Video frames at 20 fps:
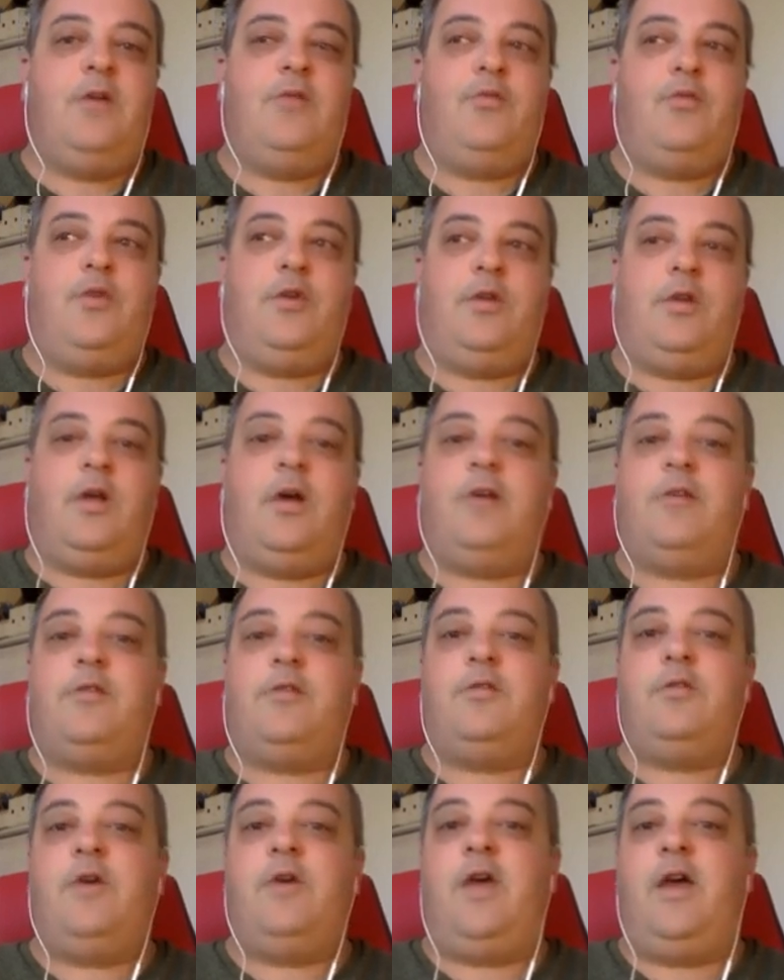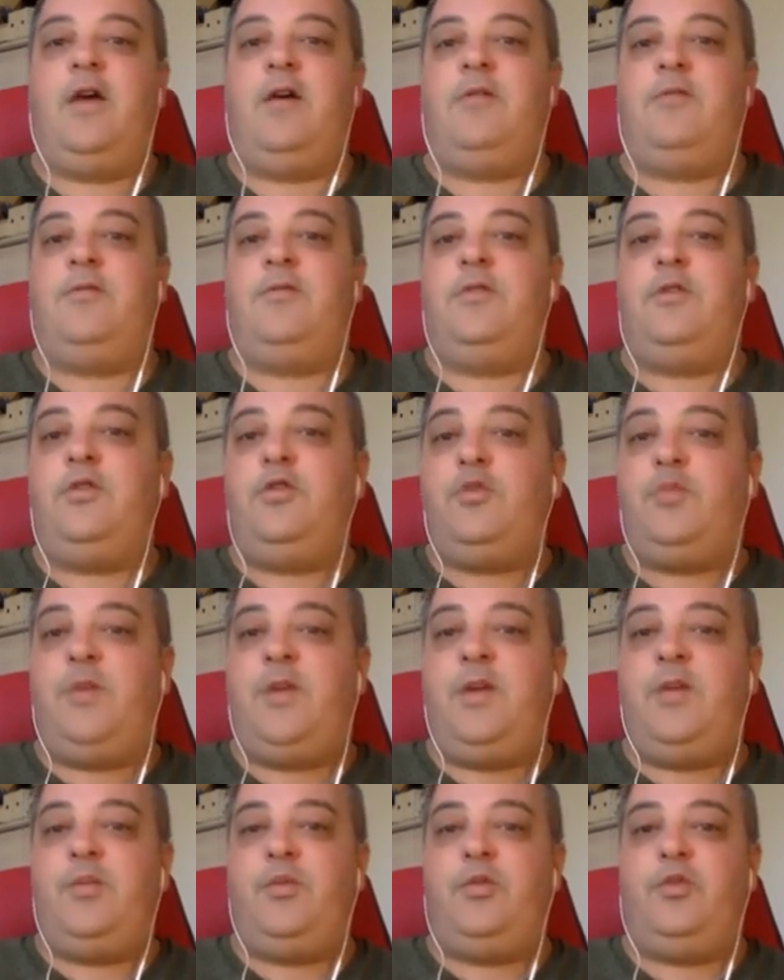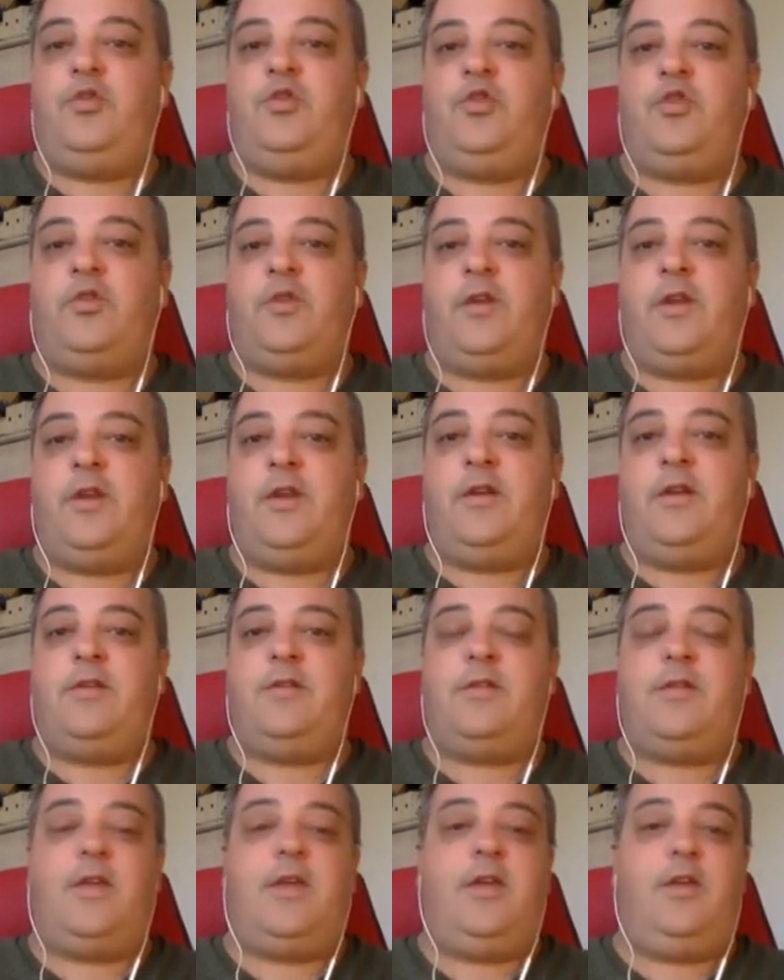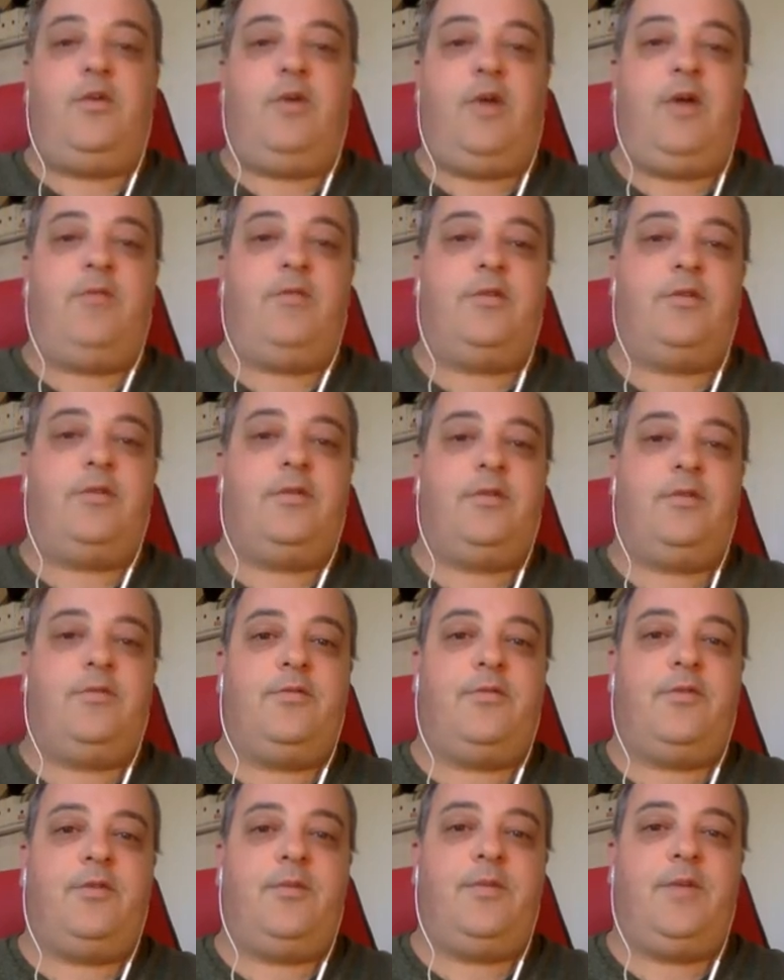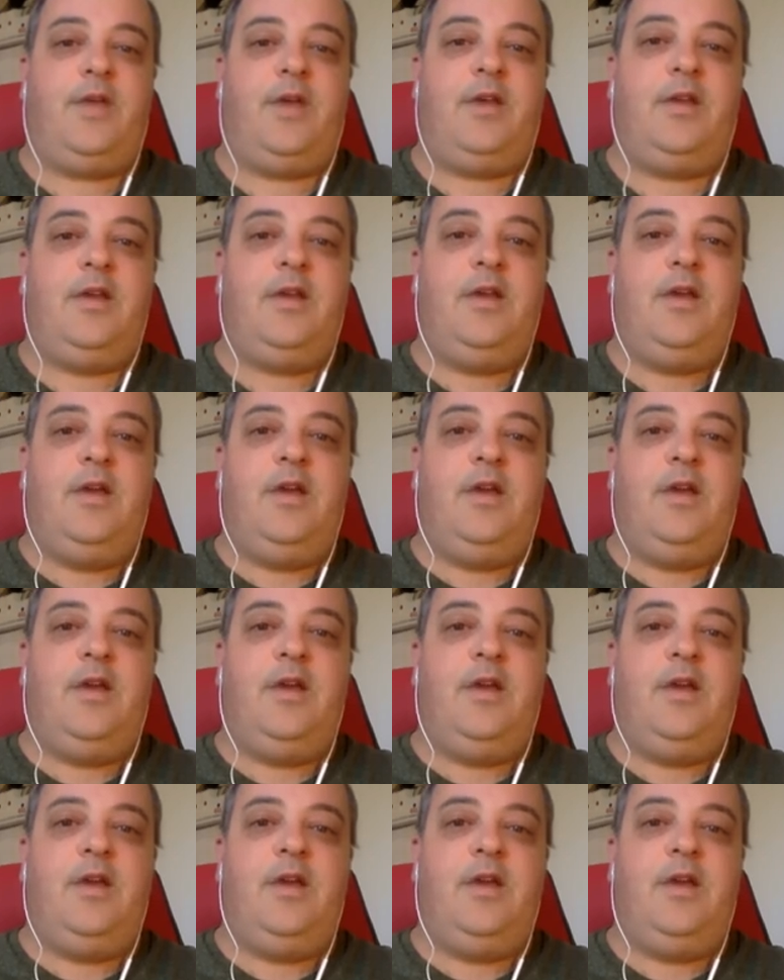We'll also have new people joining us that you haven't heard from yet.